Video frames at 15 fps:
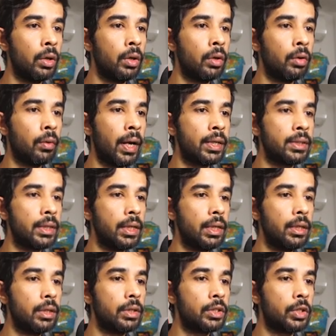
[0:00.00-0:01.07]

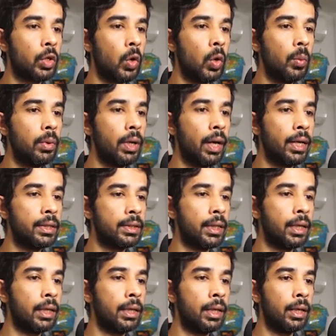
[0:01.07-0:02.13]
transient, scoped, and
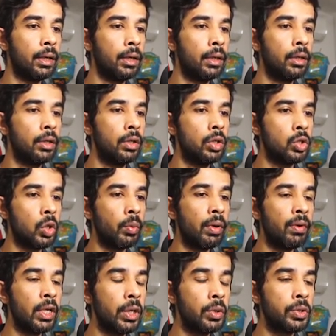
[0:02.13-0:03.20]
singleton. So we
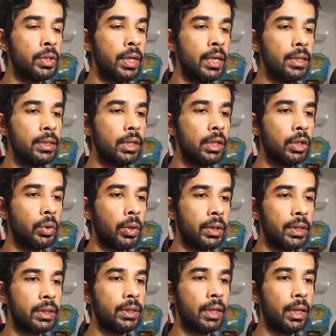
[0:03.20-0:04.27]
will use these to
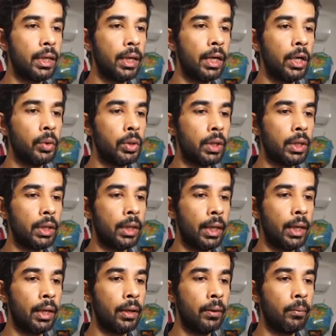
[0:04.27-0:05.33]
register it into the
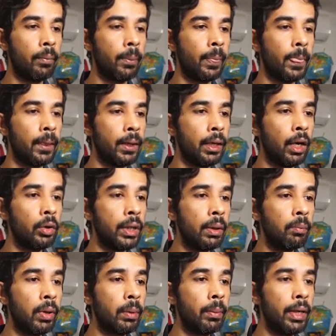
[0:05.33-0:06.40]
container. Now the
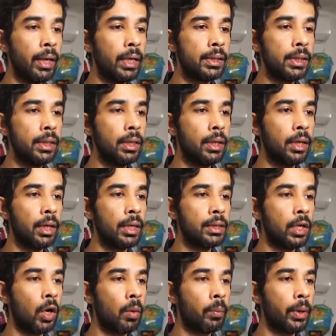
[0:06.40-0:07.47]
implementation is
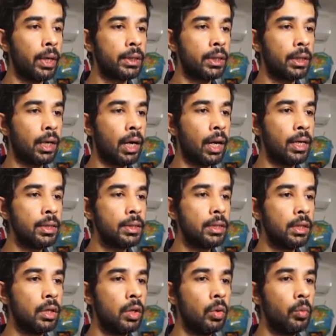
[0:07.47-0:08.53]
an operation class,
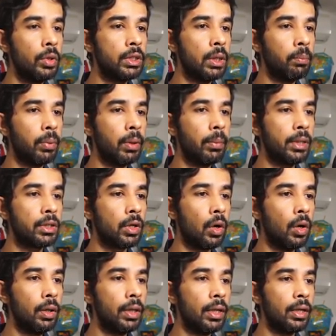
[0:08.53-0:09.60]
which implements
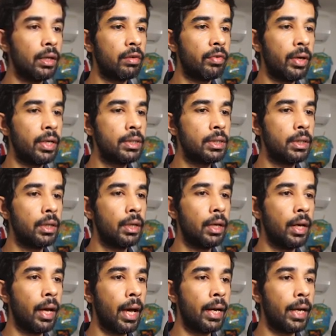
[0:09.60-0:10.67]
all the interface
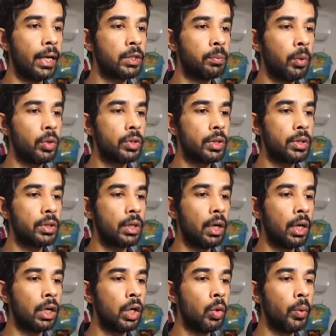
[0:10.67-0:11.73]
and exposes
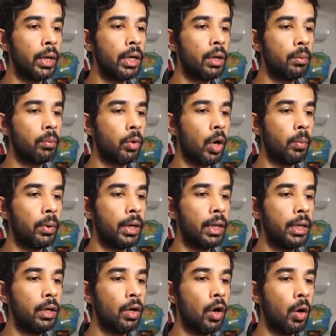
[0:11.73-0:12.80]
a GUID
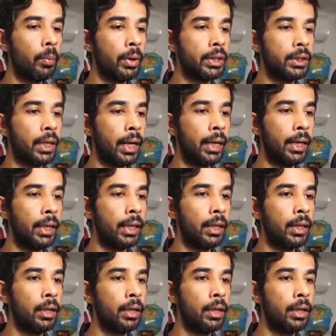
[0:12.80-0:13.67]
property, operation ID.